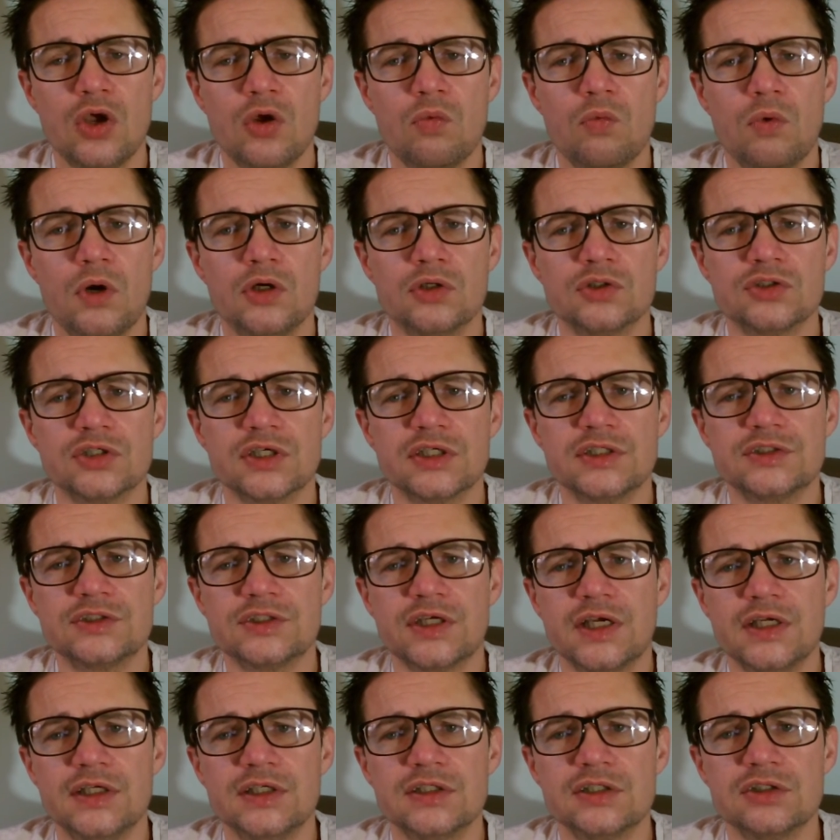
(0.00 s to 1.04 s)
whilst I
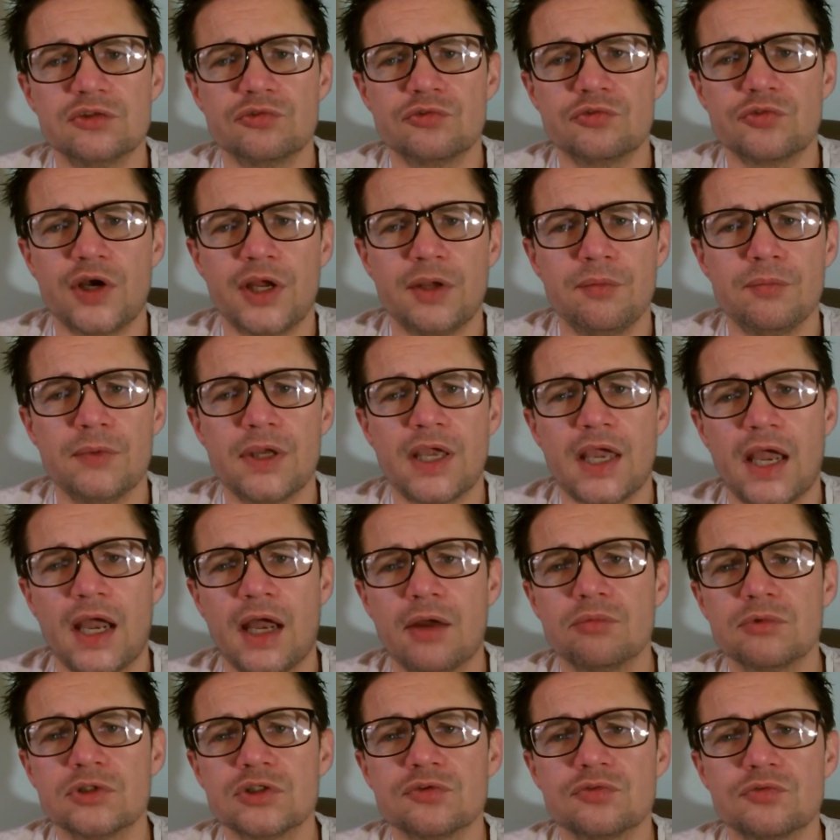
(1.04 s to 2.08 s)
changed the frame
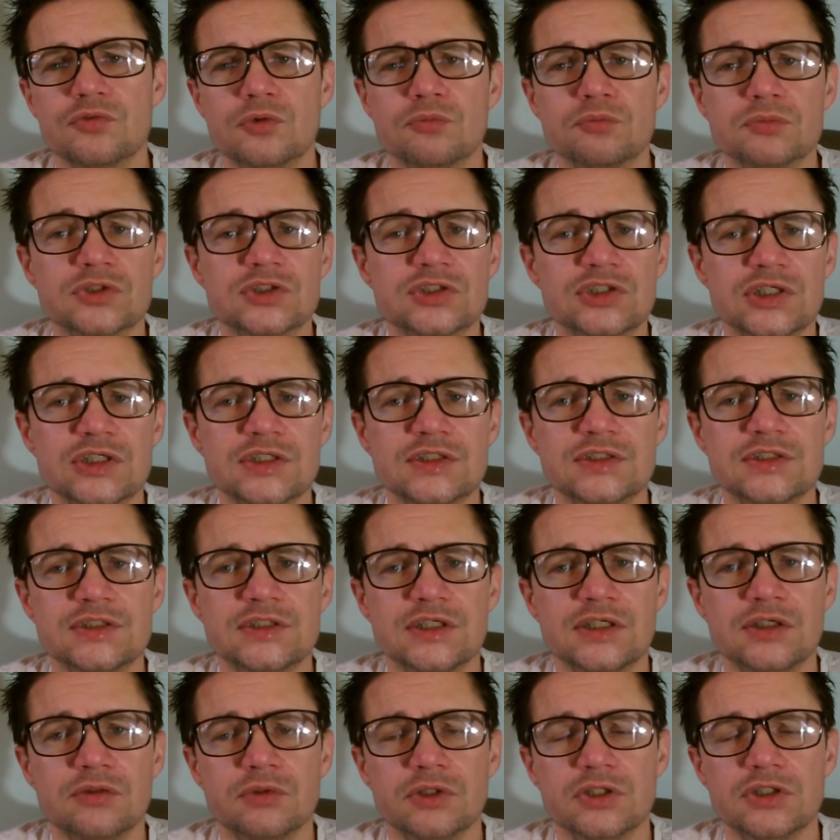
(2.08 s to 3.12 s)
caps from
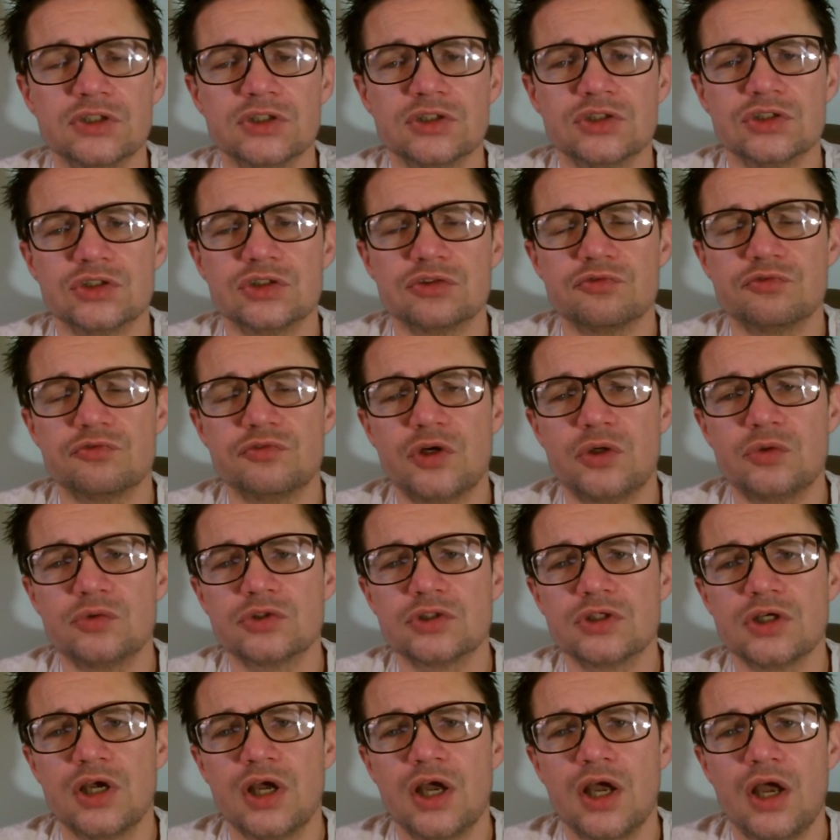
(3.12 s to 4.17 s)
60, which is a
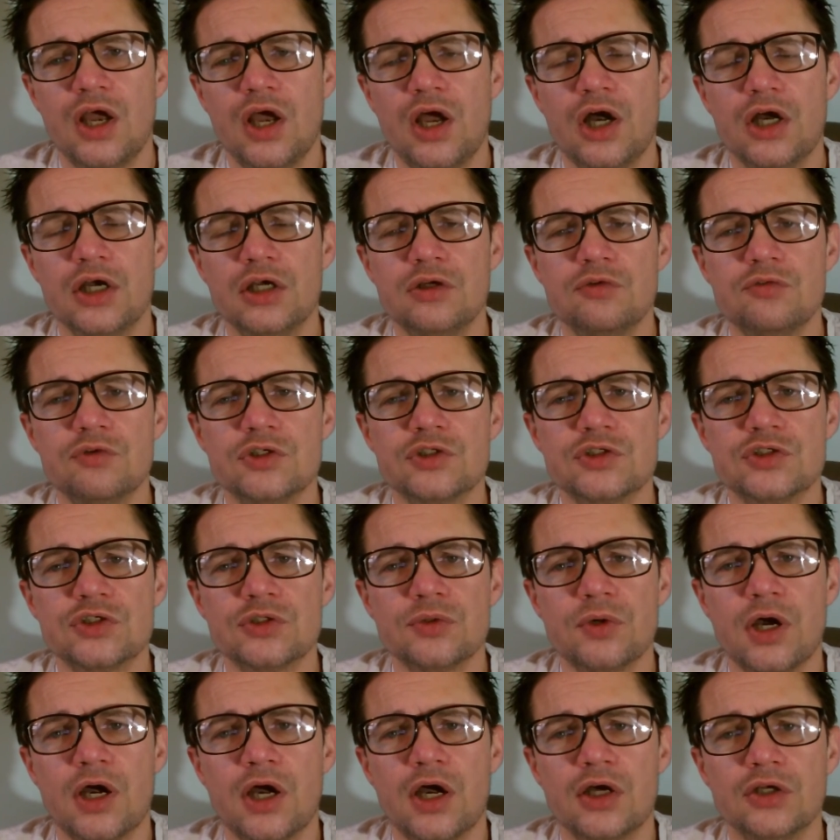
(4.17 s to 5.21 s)
default, over
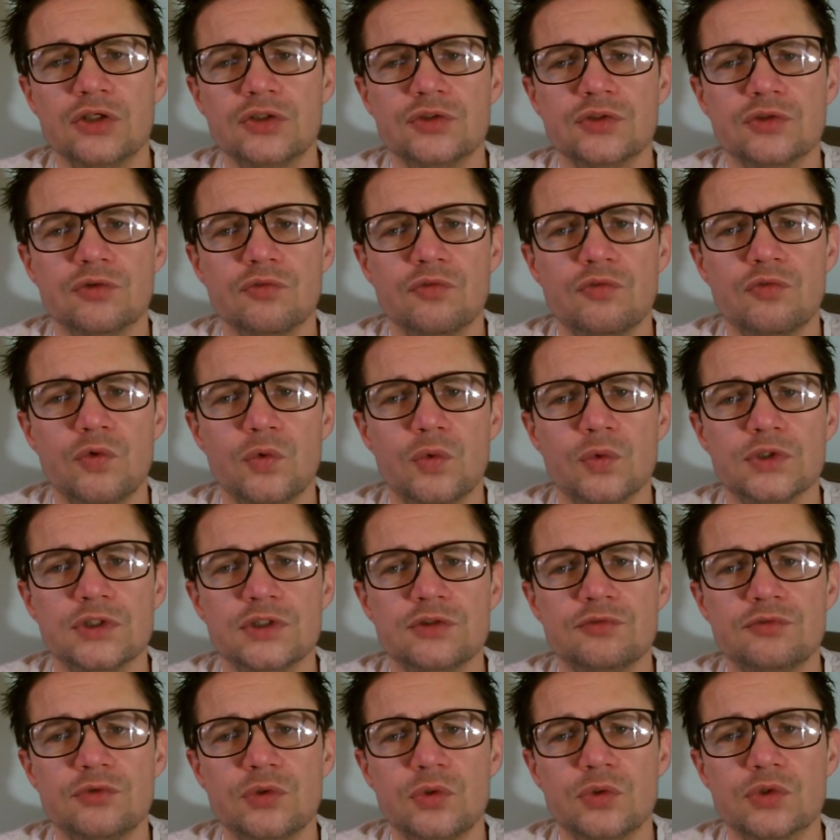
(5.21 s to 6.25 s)
to
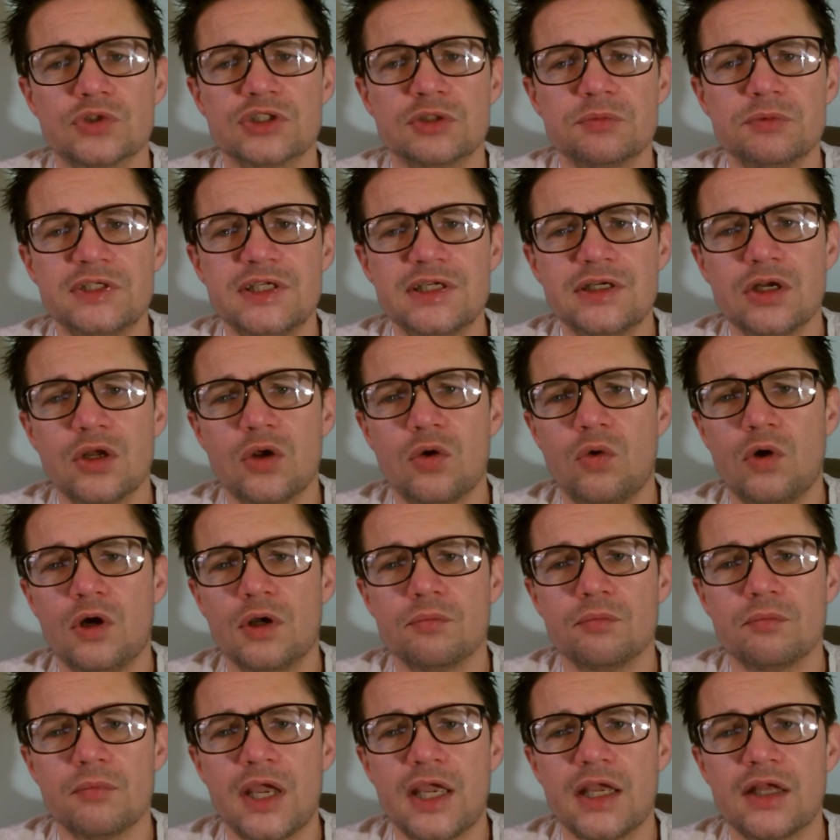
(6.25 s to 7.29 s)
144. So we didn't
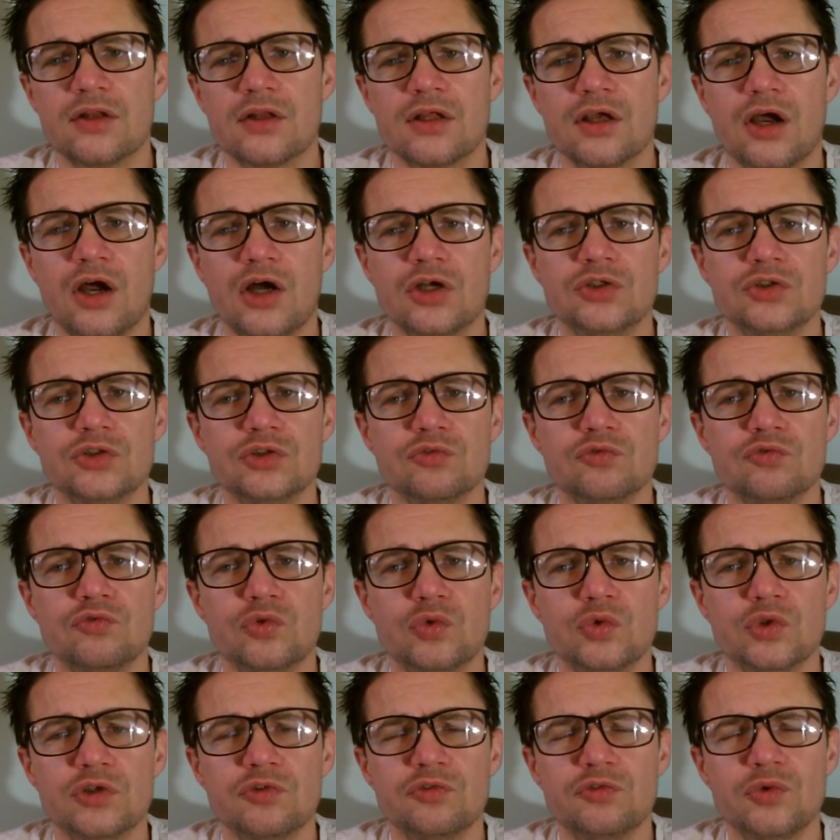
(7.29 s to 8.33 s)
quite make the
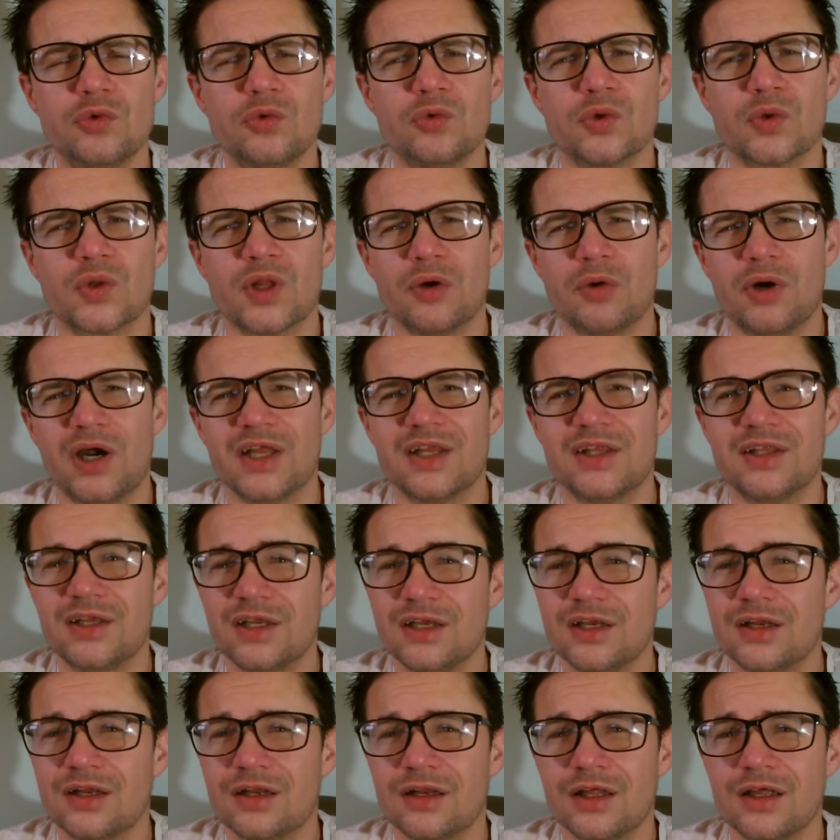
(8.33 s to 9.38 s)
144, although I
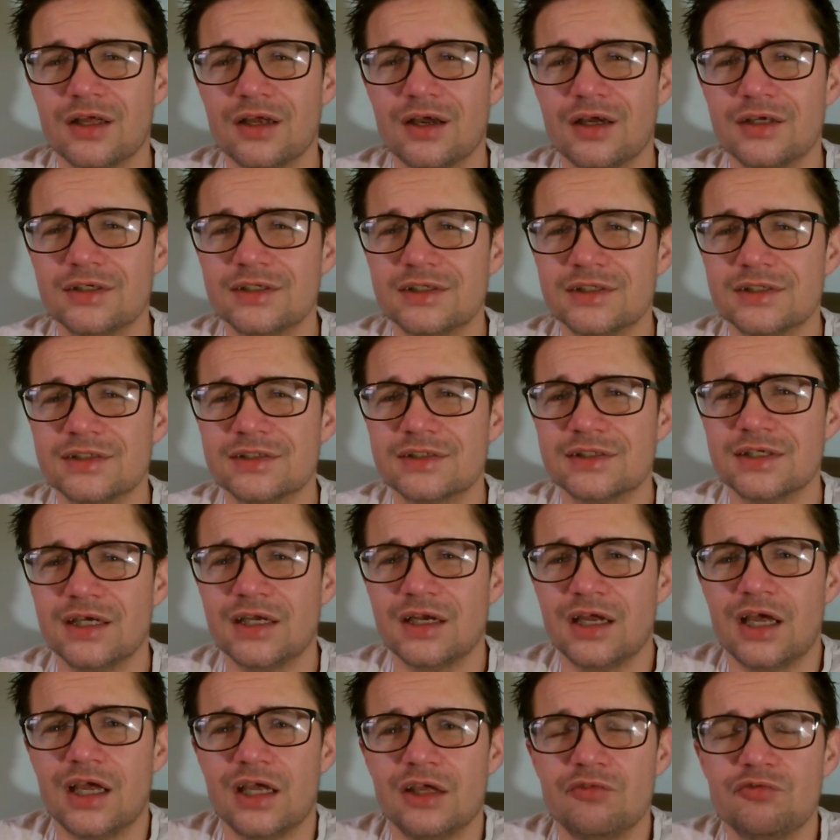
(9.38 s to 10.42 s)
did think I did see
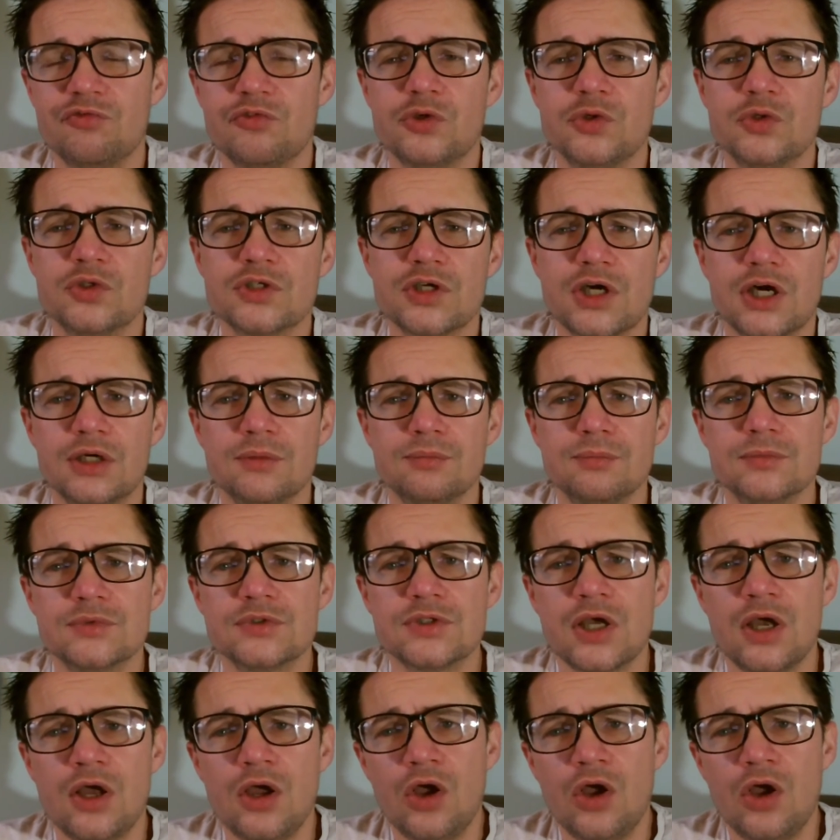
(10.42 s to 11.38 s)
it a few times